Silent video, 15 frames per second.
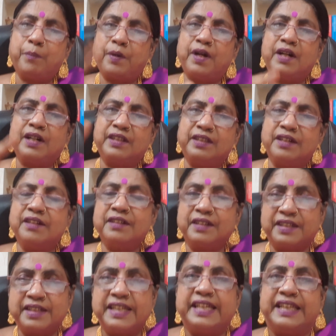pa, dha,
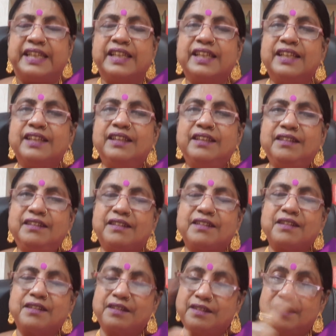ni.
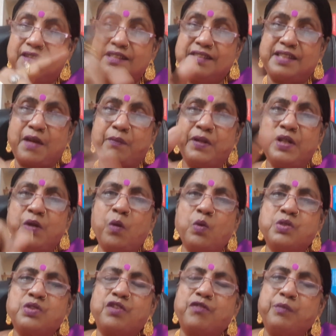7
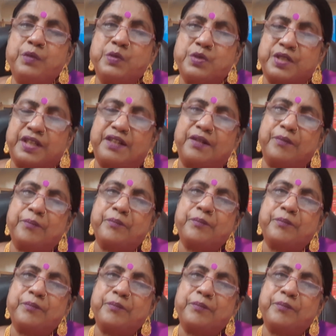notes of music.